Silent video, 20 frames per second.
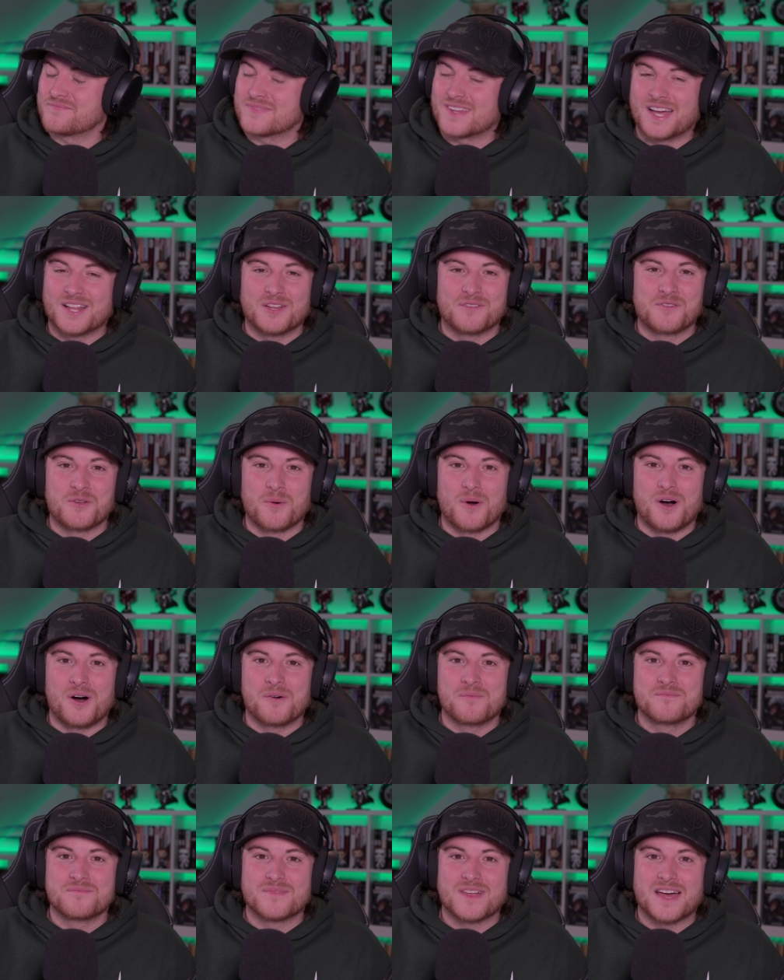I love you
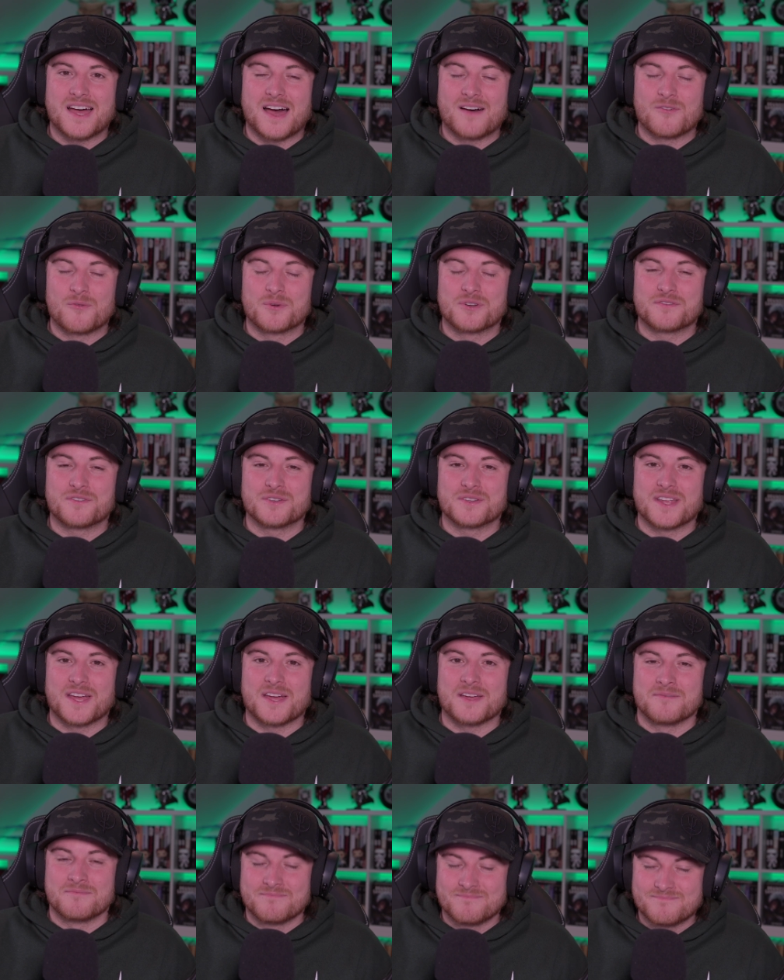all. Have a wonderful
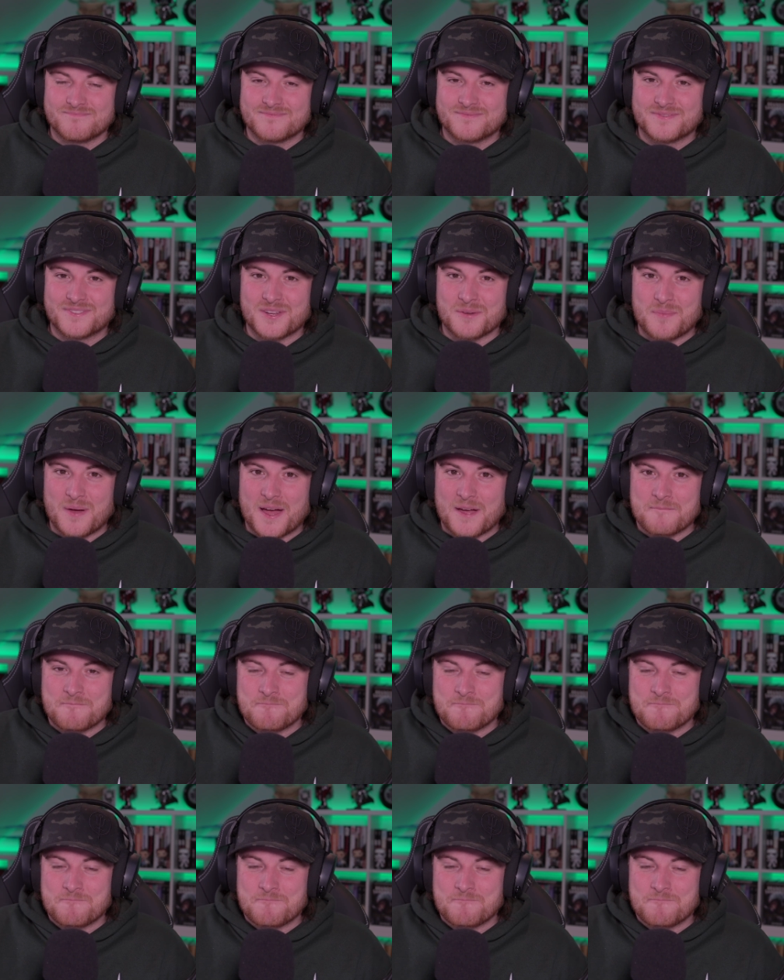day. Goodbye.